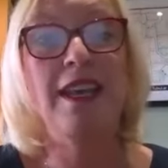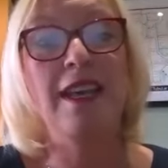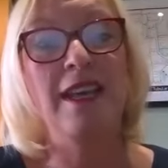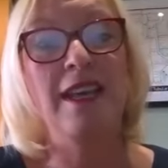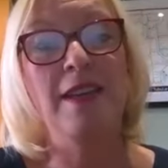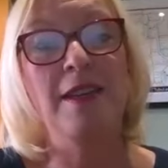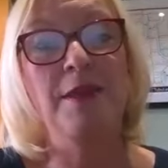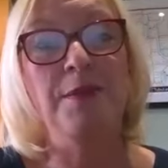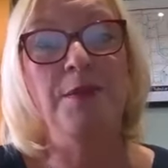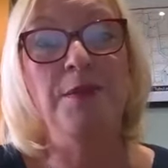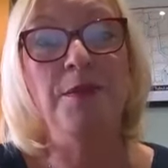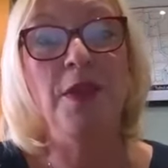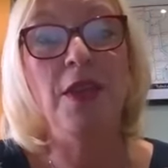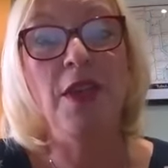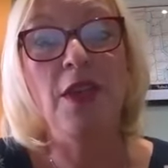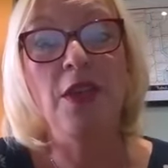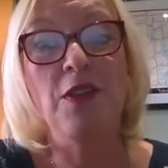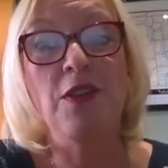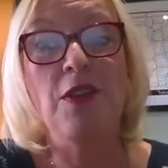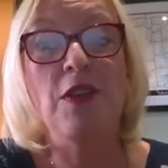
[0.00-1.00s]

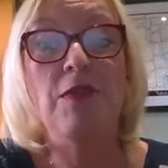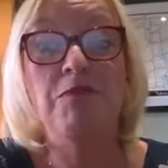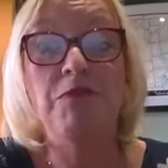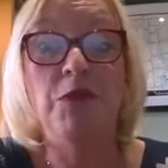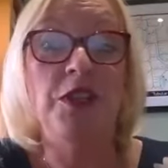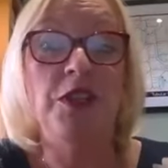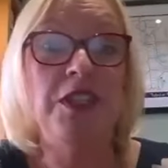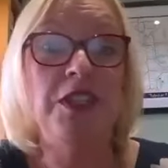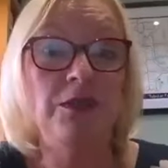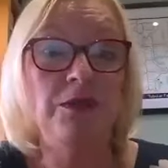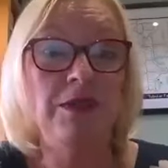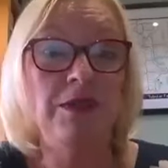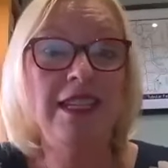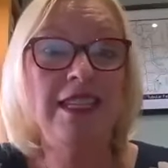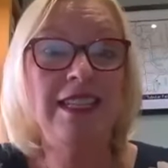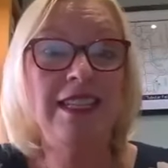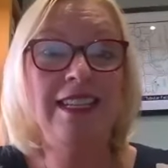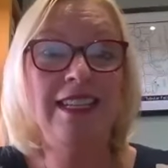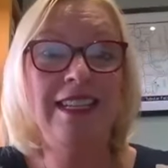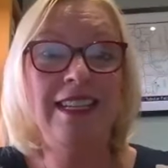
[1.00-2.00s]
Until
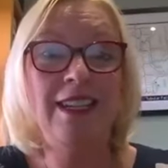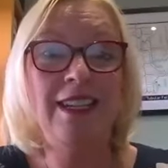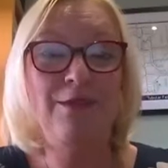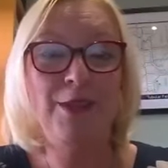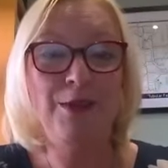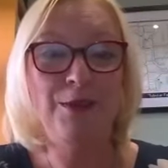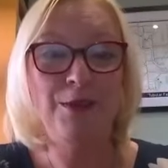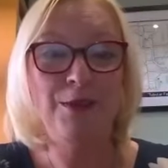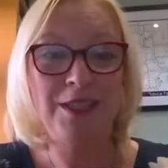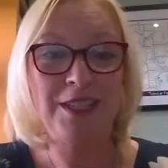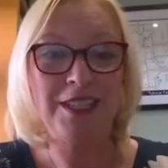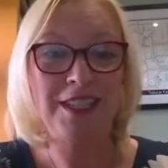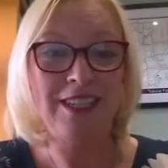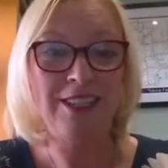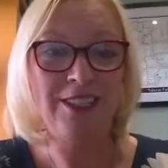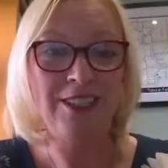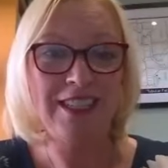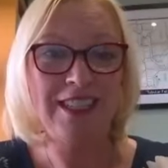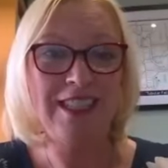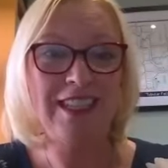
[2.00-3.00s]
recently, if you wanted to
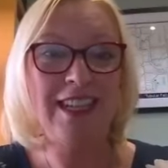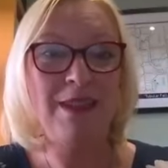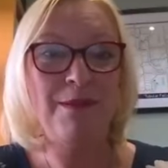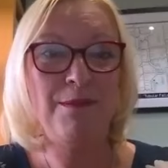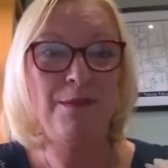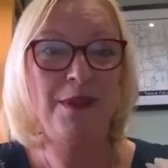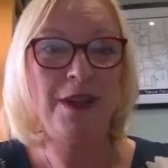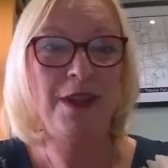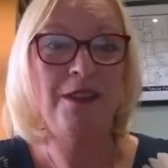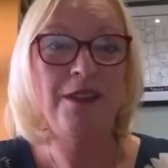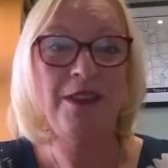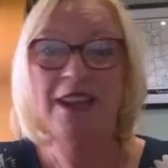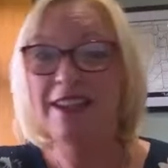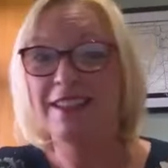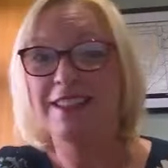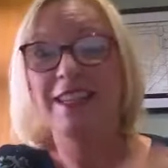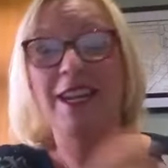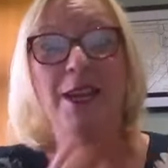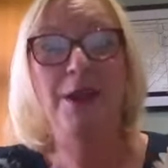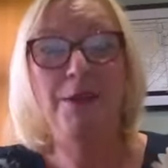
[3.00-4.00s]
look at an embryo, you
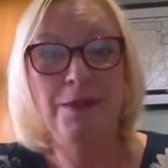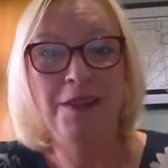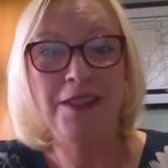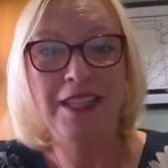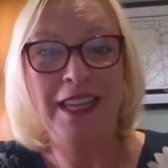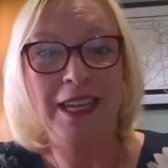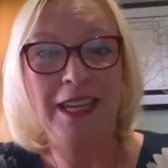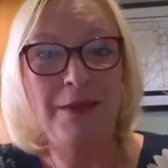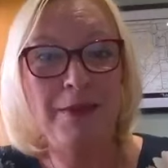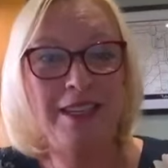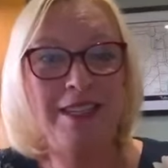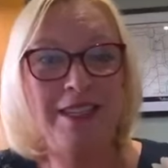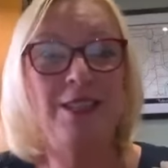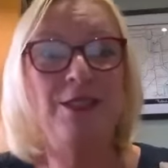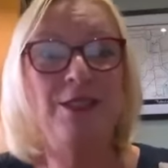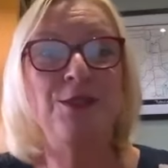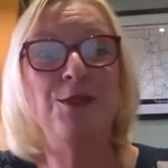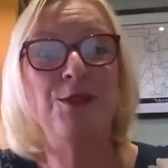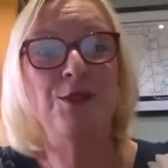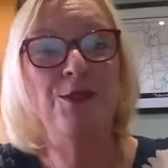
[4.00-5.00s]
had to open the incubator
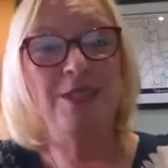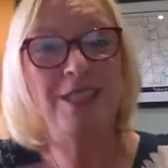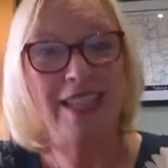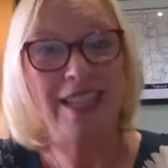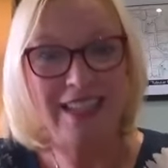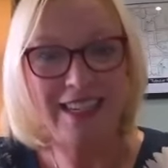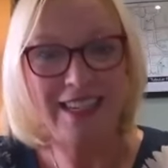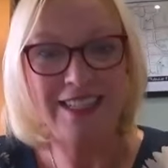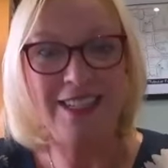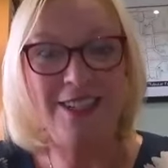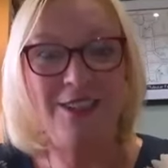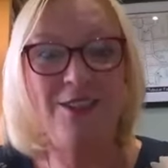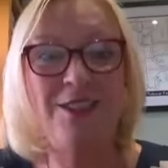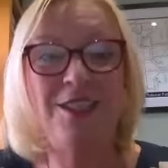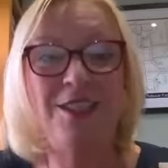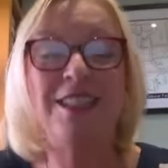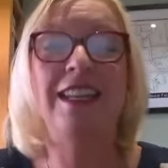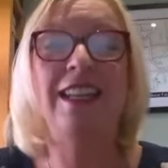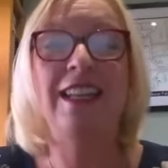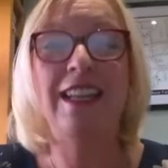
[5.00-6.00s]
door, take it
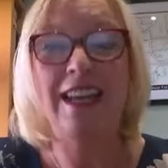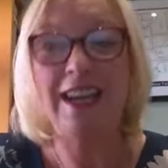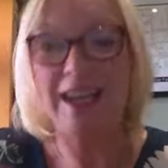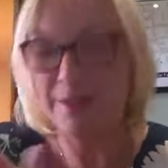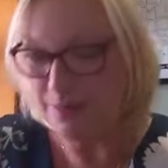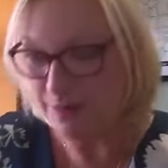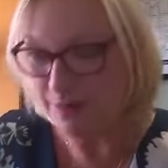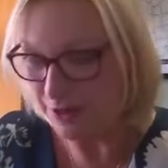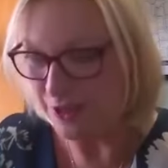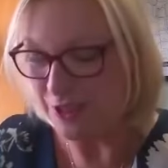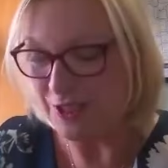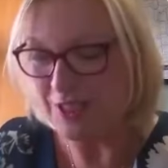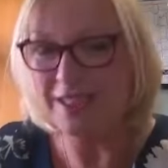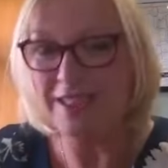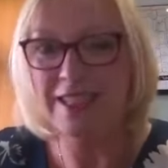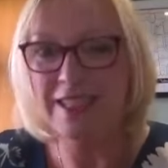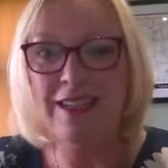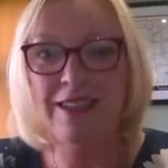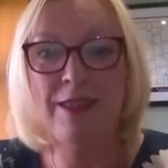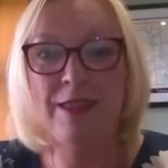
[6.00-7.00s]
across the lab, look
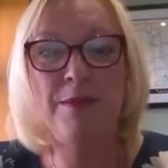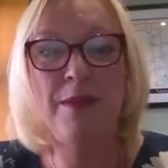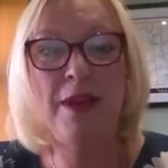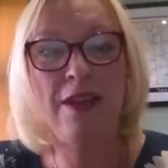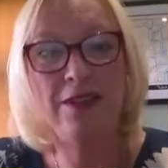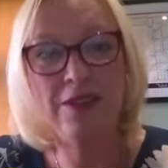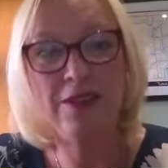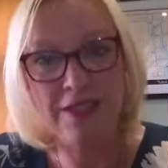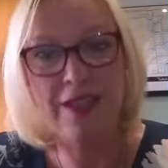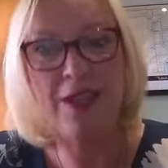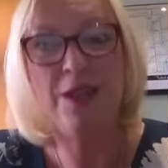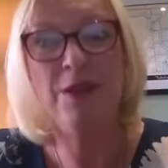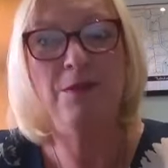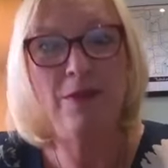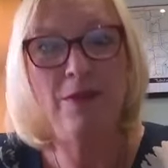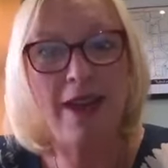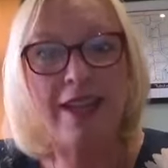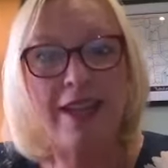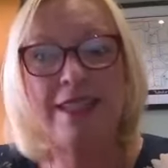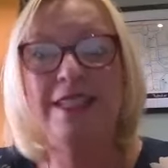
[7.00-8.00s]
underneath the microscope,
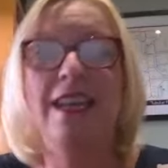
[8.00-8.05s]
write